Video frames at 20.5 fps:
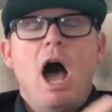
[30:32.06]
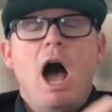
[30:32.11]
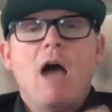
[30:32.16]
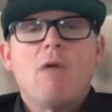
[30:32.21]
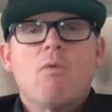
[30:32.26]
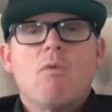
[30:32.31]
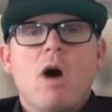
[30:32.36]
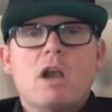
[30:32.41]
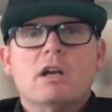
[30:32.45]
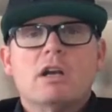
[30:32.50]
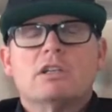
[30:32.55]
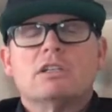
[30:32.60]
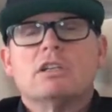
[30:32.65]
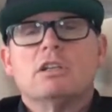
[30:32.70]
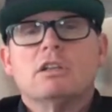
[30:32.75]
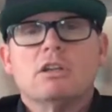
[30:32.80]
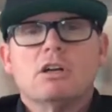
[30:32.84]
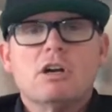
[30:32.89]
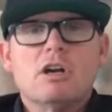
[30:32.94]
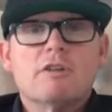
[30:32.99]
I wanted
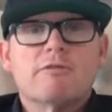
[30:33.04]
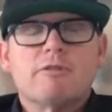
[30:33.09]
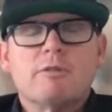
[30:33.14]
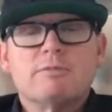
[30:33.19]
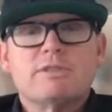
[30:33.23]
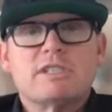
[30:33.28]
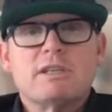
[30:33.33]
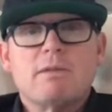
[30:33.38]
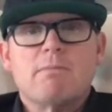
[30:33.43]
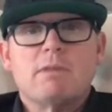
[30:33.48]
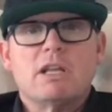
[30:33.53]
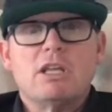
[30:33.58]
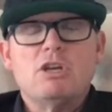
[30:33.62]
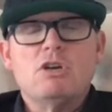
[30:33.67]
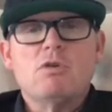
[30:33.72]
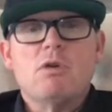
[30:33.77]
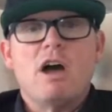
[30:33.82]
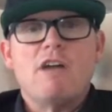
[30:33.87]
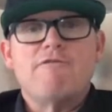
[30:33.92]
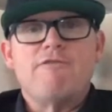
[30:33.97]
to learn from
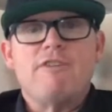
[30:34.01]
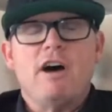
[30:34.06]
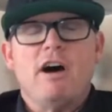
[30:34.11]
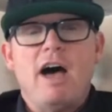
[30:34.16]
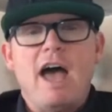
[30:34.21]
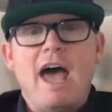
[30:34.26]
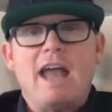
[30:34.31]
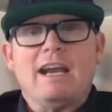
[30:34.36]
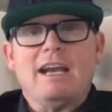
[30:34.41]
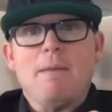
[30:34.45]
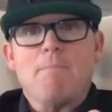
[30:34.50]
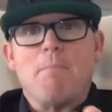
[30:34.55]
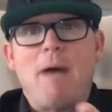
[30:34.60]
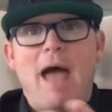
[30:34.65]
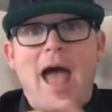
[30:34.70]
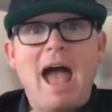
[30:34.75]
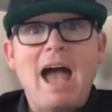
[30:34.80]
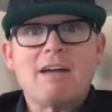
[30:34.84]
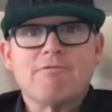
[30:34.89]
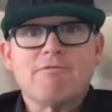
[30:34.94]
somebody who I felt had an
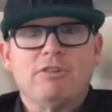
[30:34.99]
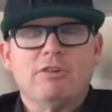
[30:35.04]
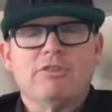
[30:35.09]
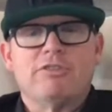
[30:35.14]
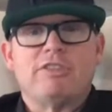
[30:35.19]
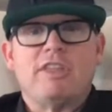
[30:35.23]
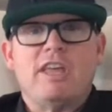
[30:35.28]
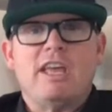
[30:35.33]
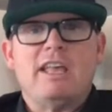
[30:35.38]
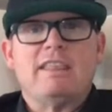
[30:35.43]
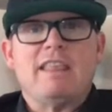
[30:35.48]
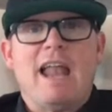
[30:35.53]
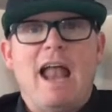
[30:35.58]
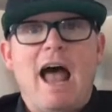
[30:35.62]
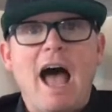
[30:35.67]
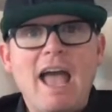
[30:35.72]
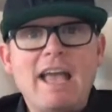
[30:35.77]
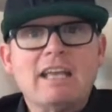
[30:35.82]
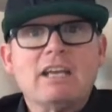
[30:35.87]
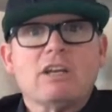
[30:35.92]
impactful thing
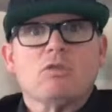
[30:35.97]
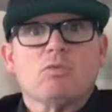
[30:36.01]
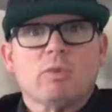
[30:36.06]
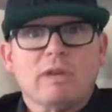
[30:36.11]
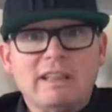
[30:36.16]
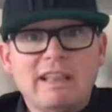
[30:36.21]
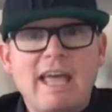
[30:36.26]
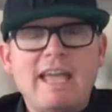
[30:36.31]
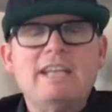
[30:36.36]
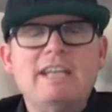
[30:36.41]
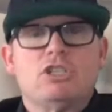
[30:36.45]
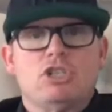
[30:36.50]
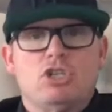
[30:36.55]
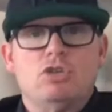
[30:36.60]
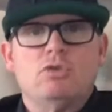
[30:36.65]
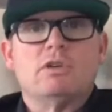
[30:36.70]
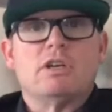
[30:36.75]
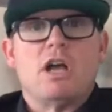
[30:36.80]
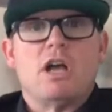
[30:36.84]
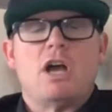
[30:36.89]
that I could relate
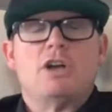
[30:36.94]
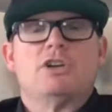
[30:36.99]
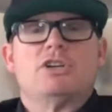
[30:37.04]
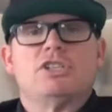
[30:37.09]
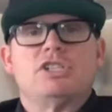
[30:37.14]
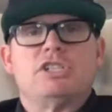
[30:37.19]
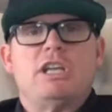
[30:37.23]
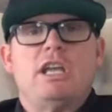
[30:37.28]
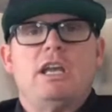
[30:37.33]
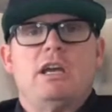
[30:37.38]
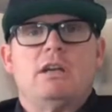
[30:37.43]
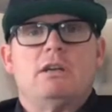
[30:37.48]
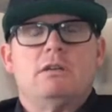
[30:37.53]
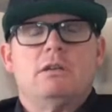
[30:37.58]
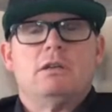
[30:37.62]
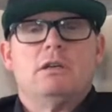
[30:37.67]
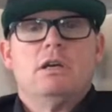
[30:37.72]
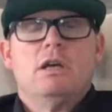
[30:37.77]
to and understand.